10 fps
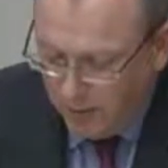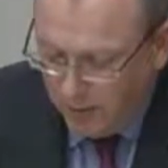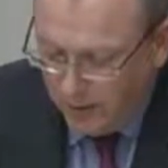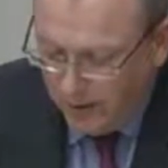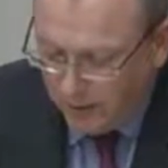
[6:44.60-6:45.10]

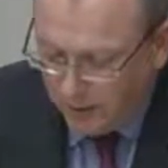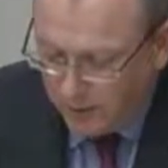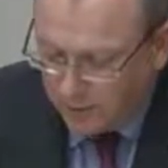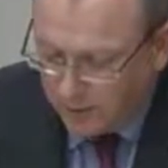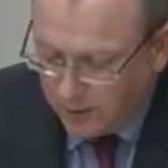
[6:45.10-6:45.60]
we had a
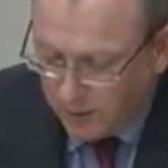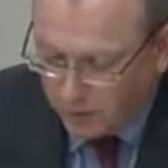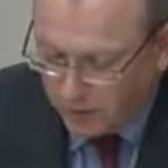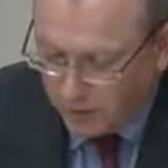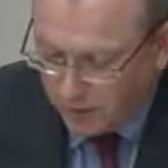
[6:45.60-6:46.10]
loan to
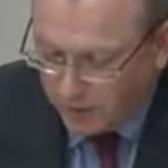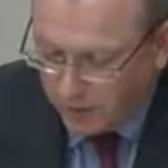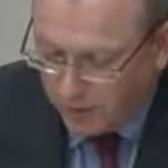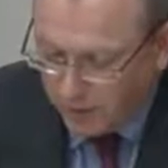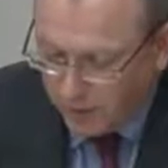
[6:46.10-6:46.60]
deposit
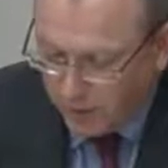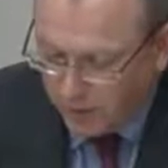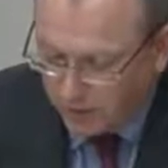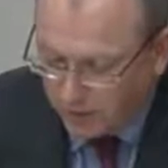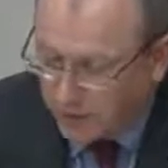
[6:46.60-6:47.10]
ratio in the
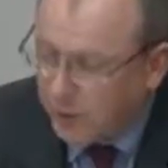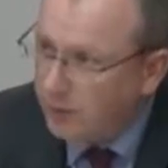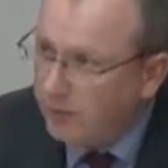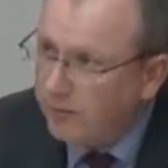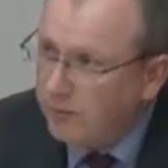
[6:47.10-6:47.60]
past of
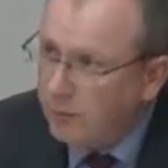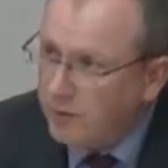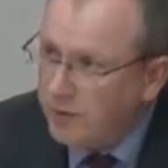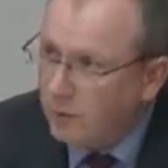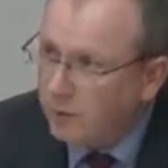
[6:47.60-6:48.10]

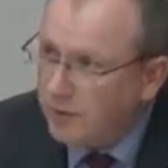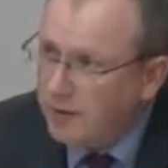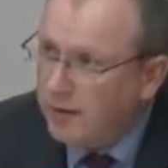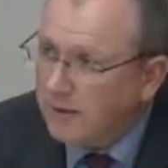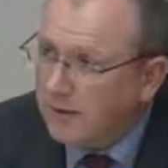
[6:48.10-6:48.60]

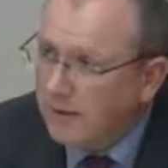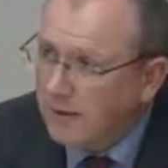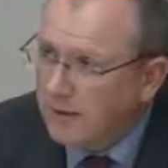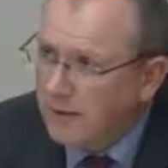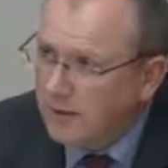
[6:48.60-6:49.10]
241%.
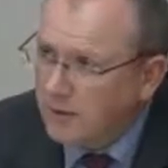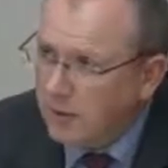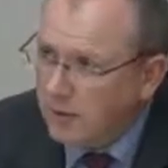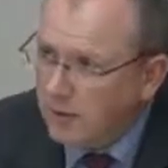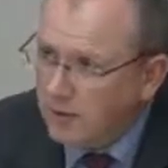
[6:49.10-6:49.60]
So
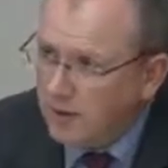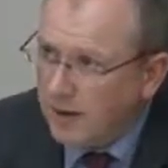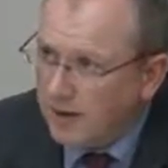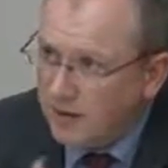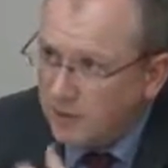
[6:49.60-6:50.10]
you'll
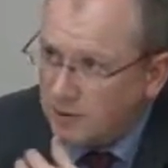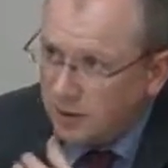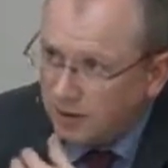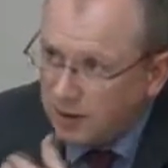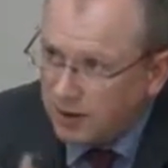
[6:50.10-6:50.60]
understand that it's
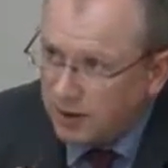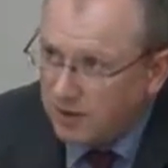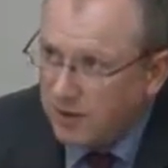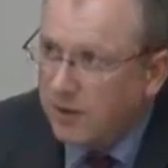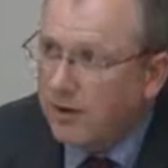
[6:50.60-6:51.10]
just going to take us
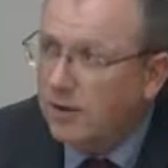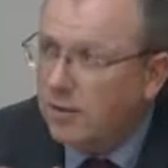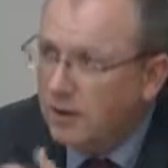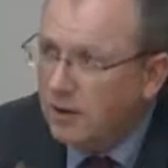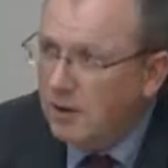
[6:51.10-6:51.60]
time
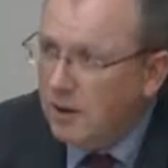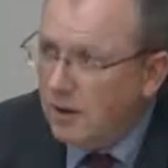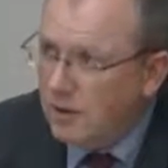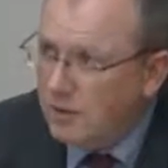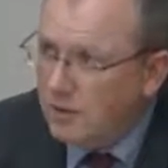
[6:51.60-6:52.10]

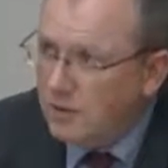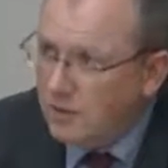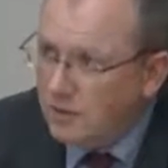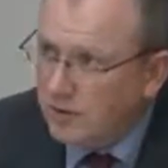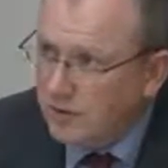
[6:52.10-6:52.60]

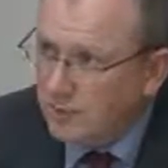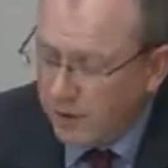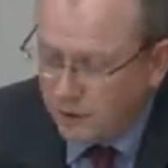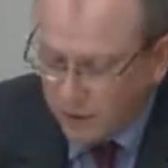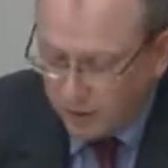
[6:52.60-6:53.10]
to
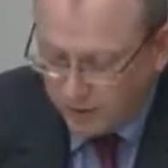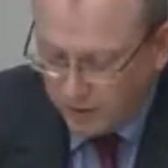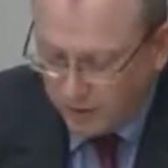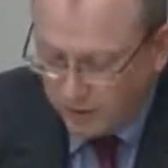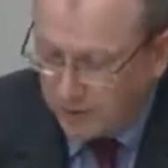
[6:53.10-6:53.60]
bring the cost
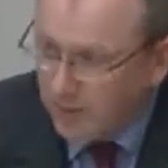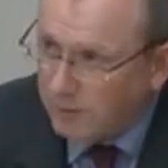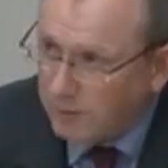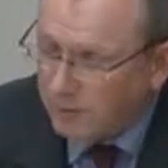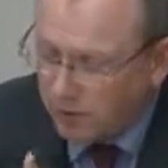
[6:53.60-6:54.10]
of funds down.
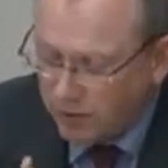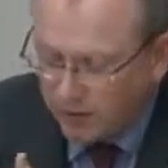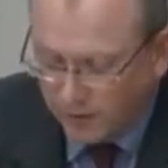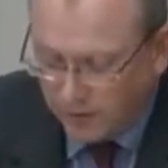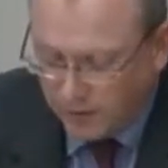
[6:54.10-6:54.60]
So cost
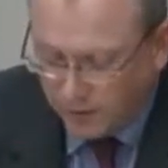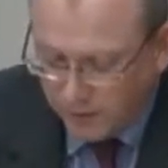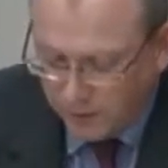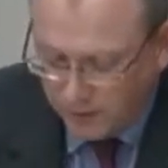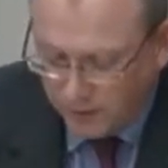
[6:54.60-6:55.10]
of funds is the
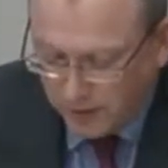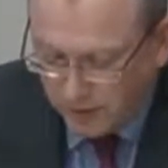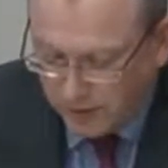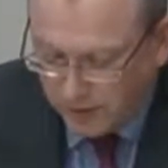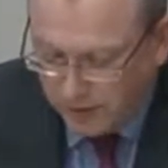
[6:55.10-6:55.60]
first thing I
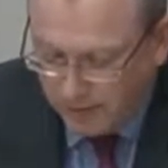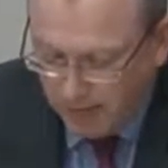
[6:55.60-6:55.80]
would say.